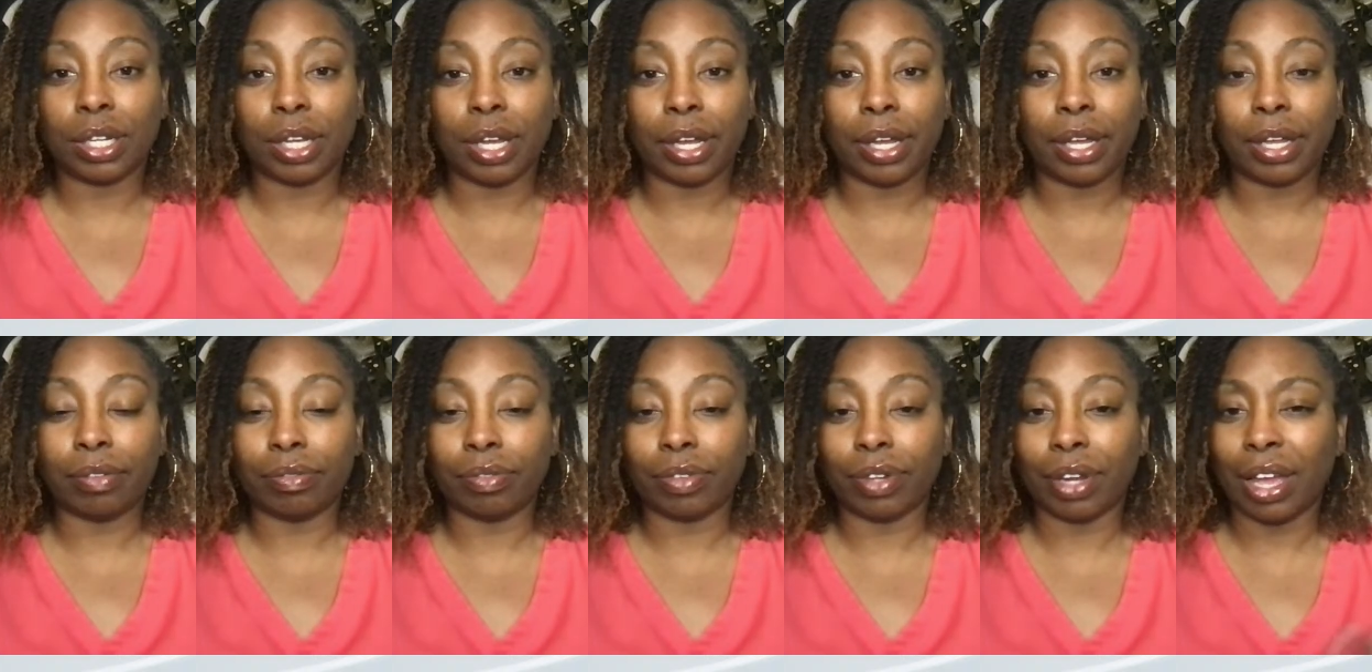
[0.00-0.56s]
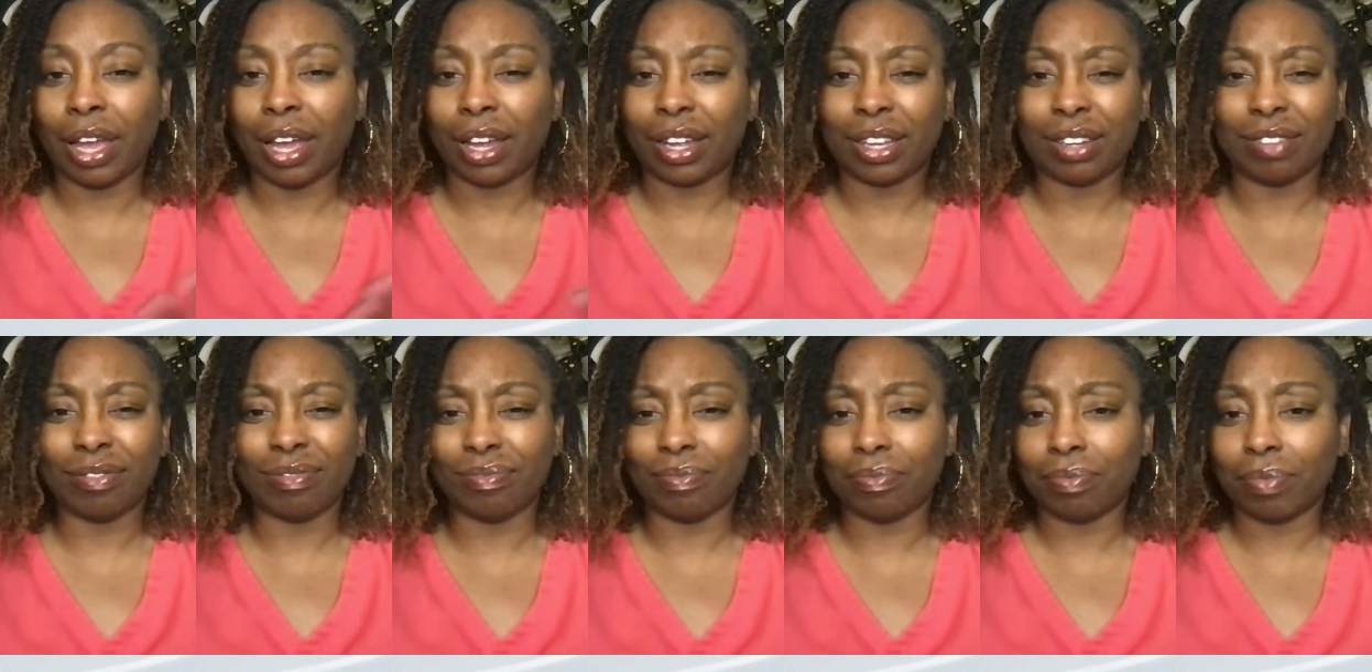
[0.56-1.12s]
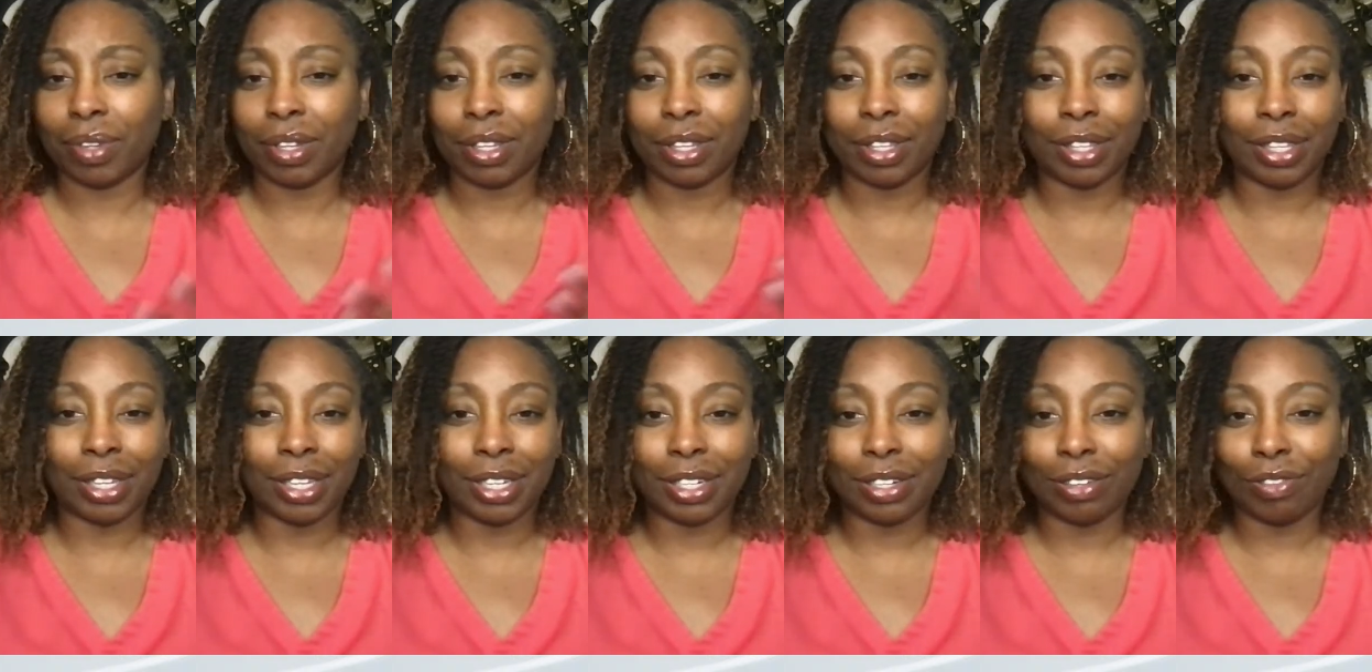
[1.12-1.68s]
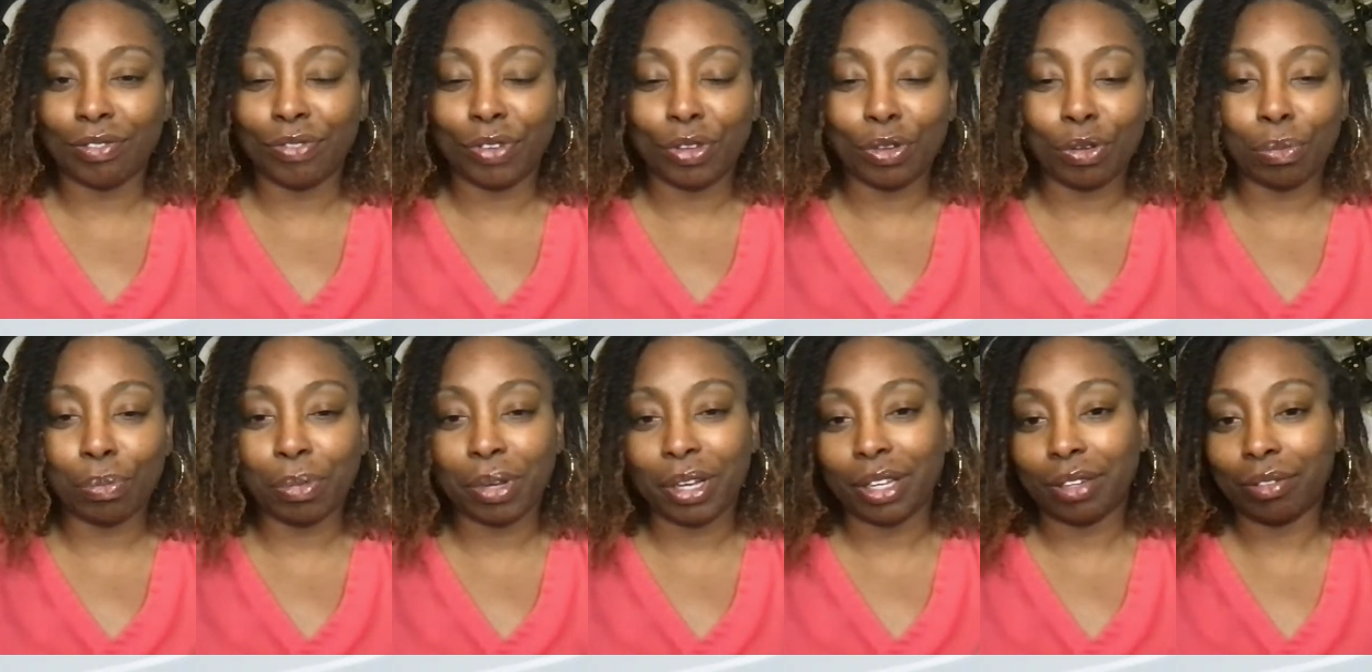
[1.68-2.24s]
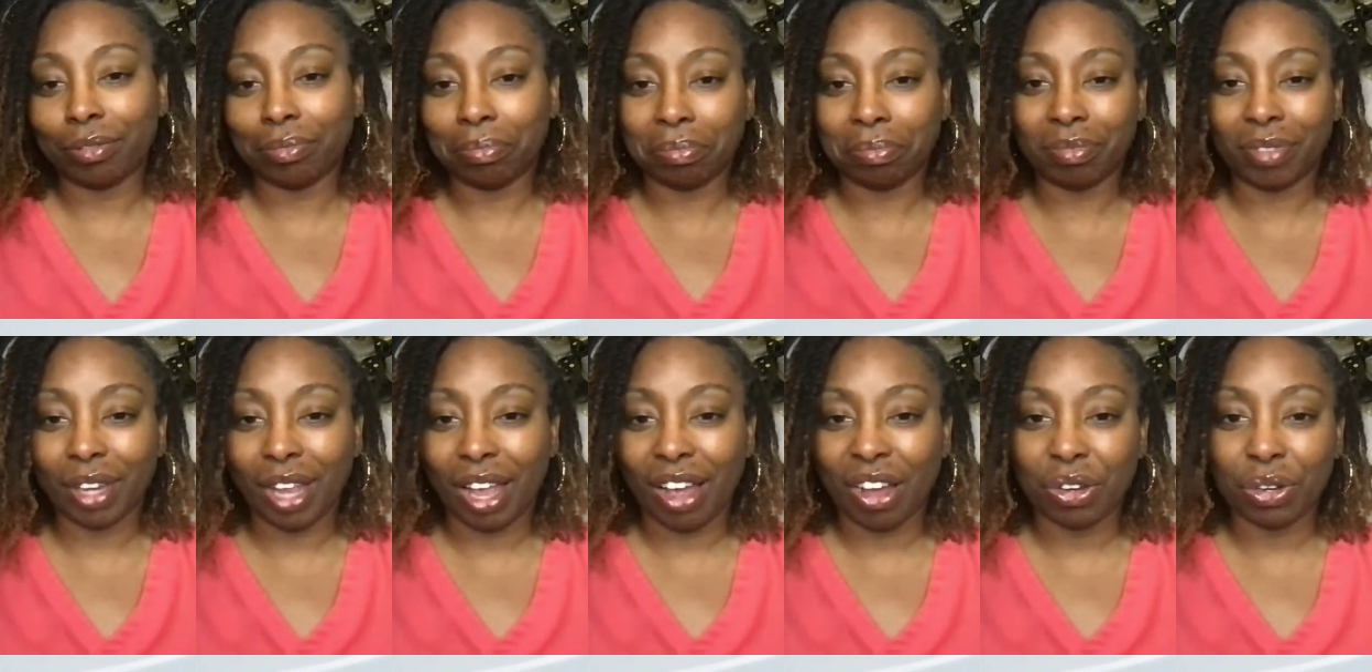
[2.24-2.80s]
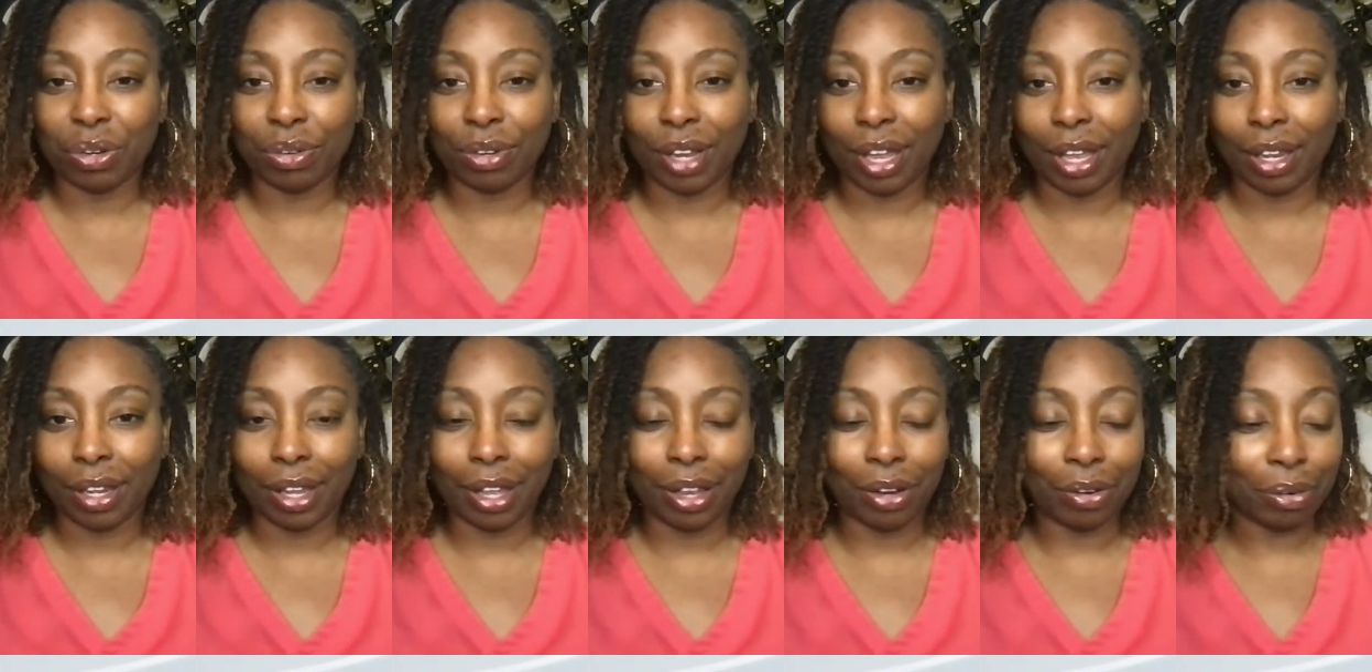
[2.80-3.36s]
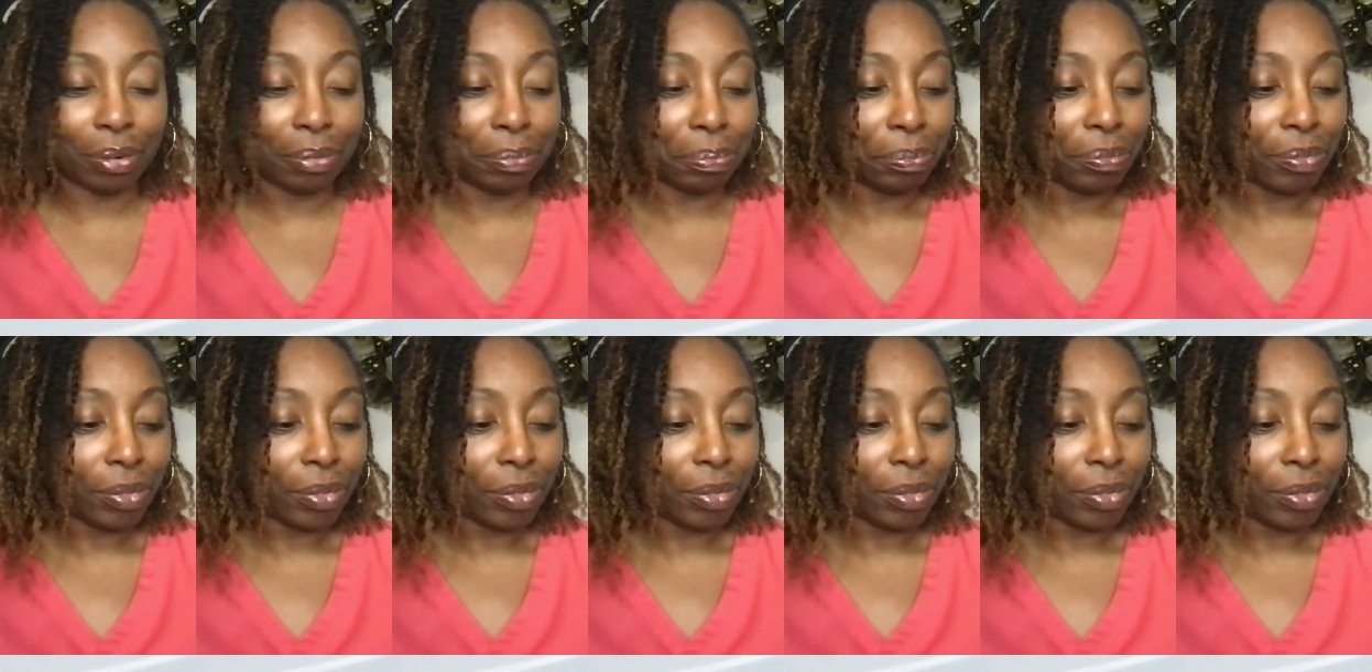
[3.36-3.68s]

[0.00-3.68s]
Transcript: And I can list a few, but I'll do that later.